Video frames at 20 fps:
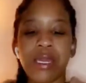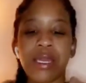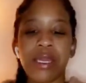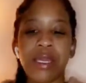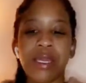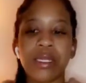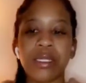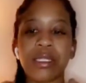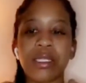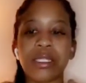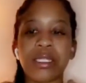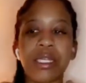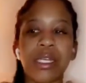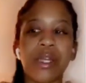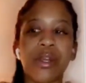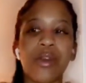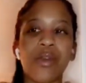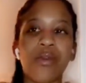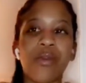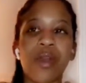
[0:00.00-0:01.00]

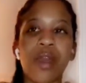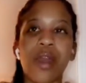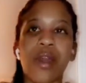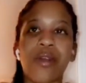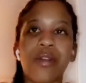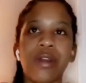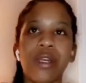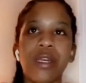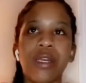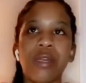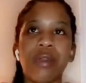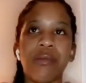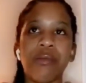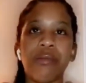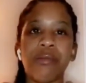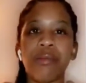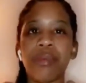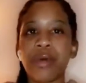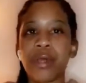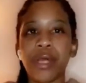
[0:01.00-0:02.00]
stick around and
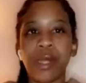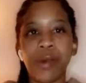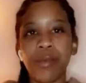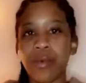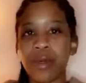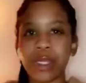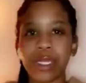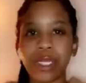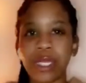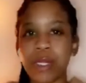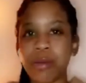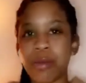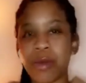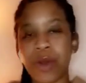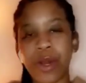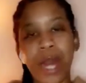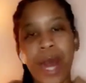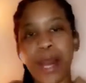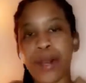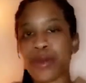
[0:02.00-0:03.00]
put up with anymore.
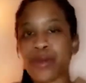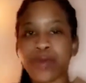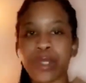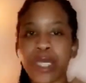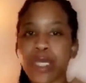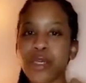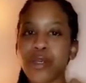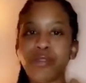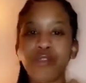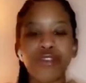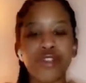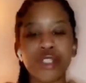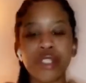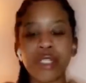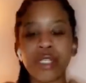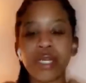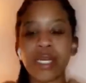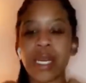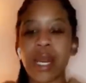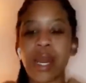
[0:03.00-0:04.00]
And I don't think you
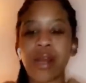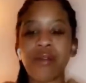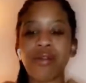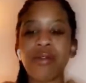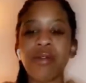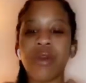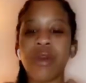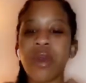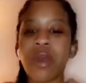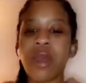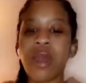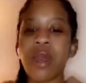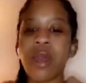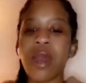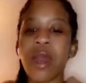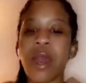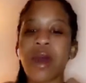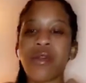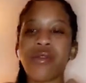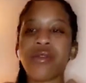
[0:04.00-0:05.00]
should. I don't
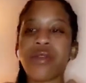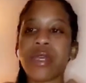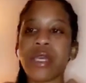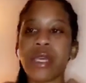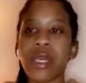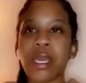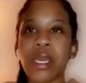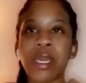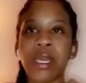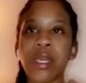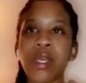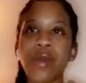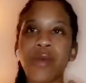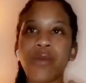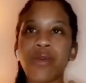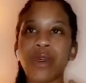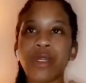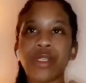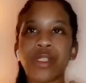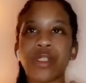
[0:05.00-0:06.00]
I don't think
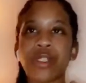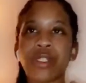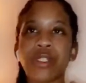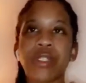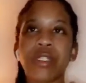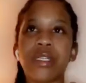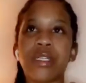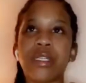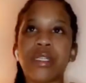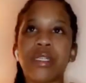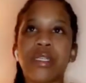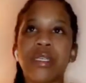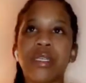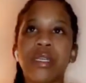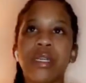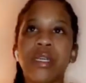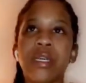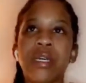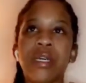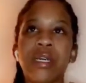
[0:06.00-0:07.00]
anyone should.
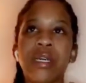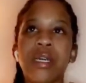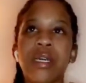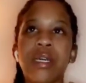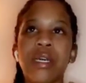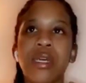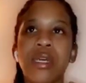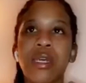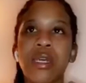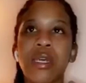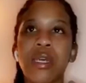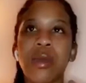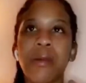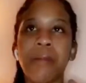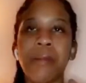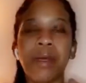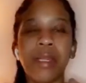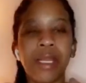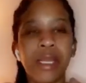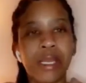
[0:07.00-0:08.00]

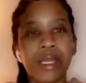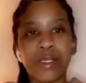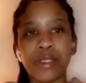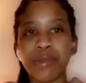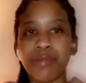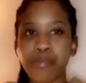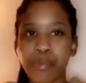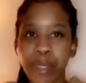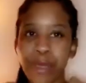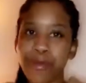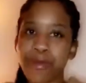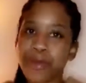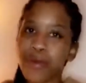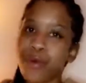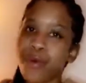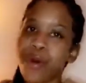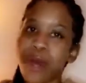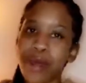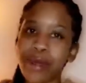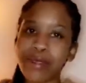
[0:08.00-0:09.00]
But there's
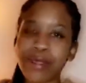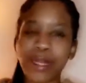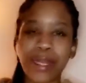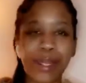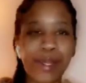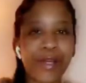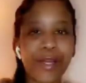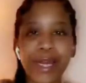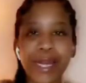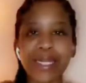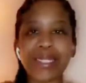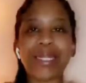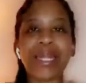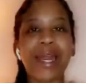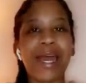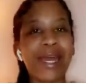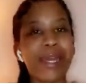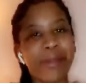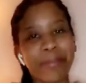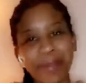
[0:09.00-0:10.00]
people out there that's
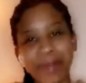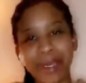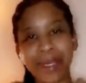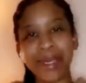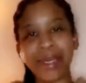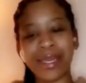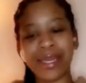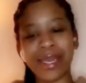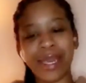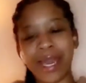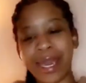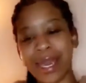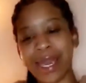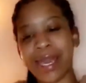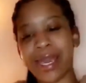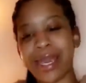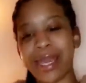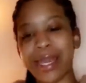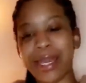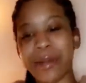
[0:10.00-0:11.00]
like me
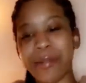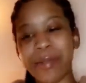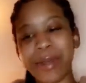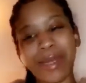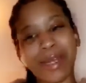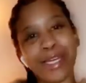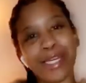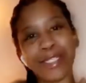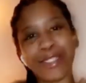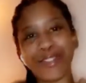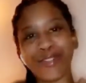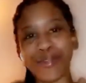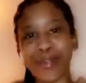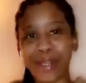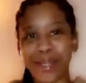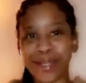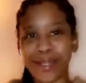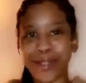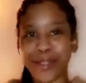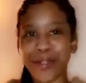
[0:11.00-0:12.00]
and because you
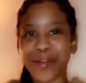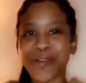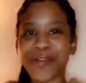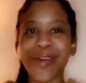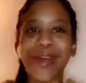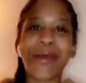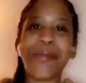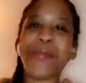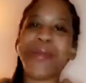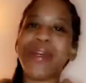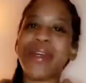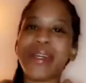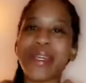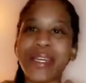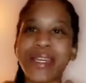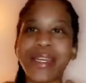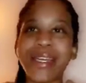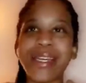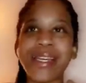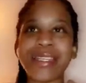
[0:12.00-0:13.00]
love and
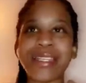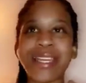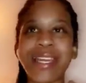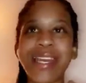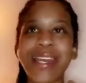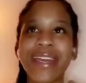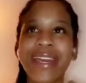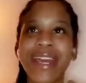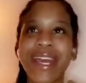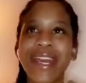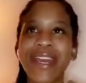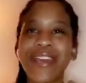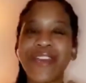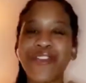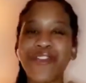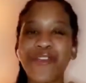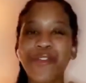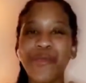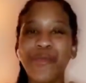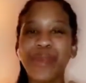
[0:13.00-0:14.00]
because
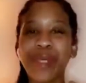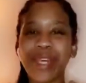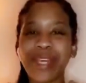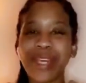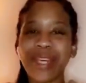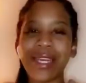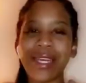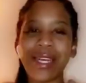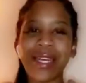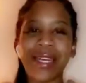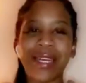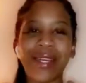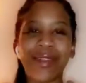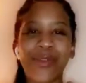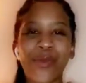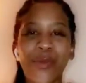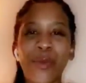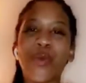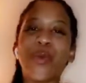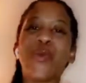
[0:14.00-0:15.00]
you've been
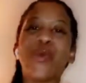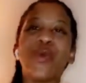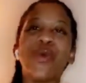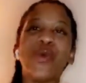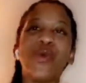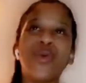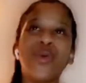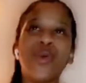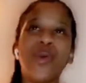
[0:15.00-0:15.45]
through